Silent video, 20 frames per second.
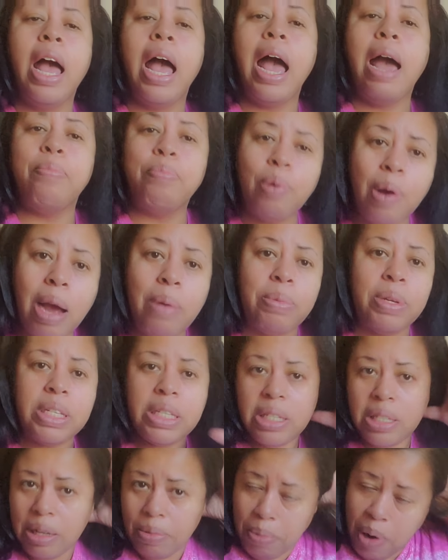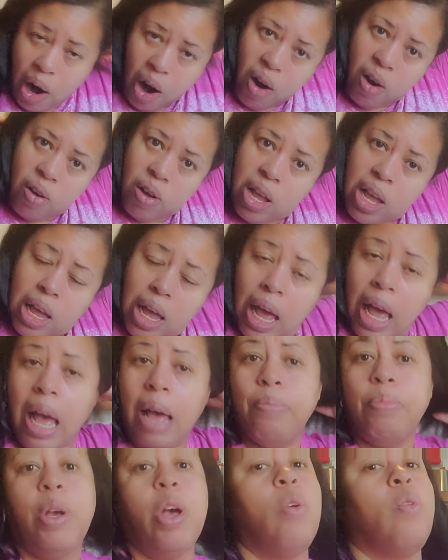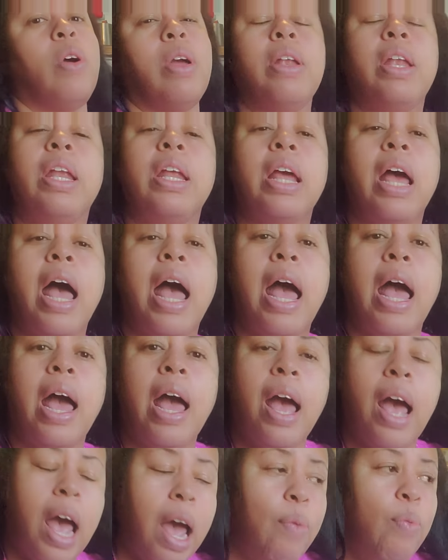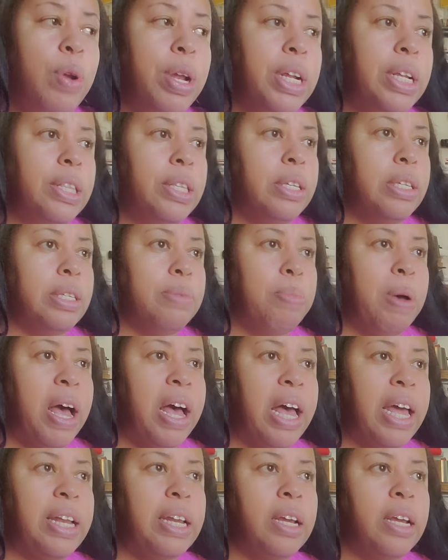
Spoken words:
I promise. Tomorrow I'm going. I rented the spot